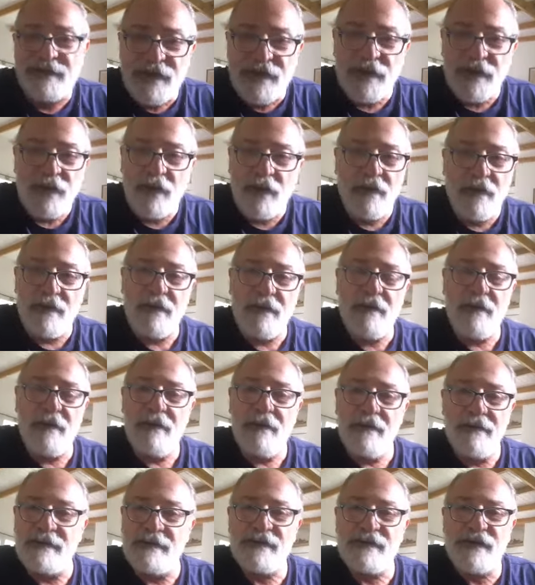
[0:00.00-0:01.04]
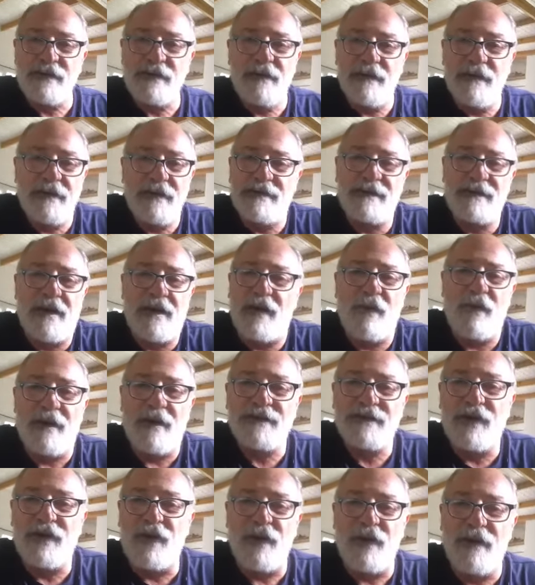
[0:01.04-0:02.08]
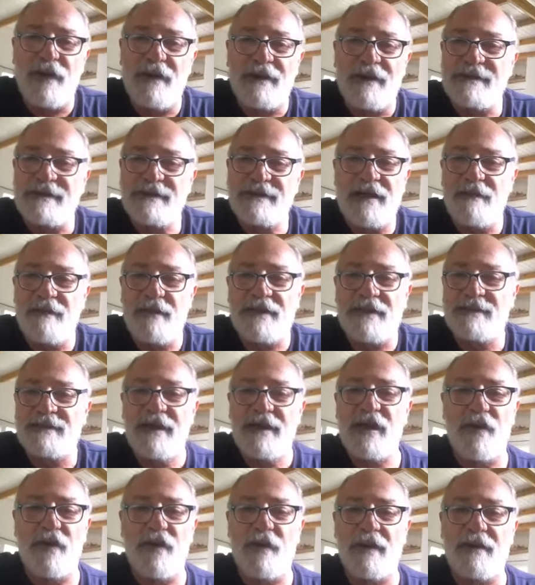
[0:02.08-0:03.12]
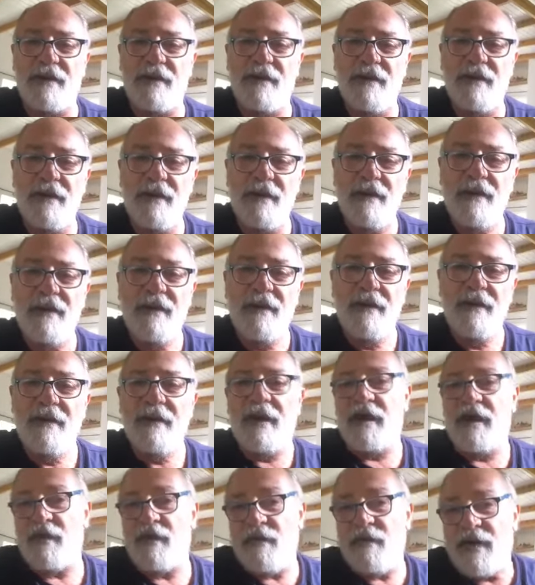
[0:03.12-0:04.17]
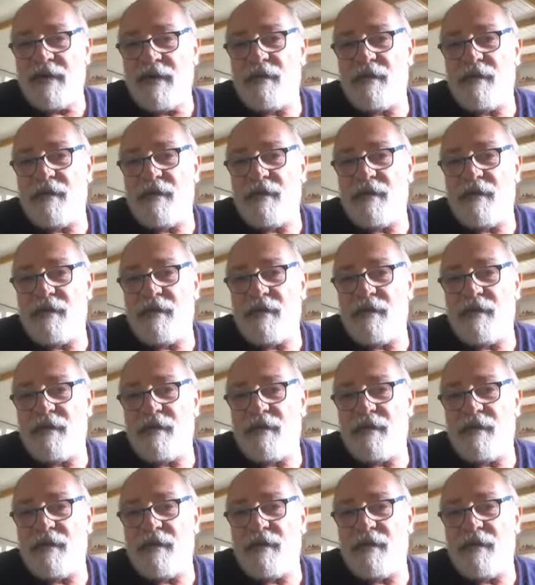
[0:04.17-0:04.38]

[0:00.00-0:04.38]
truth is I was called the same as anyone. I was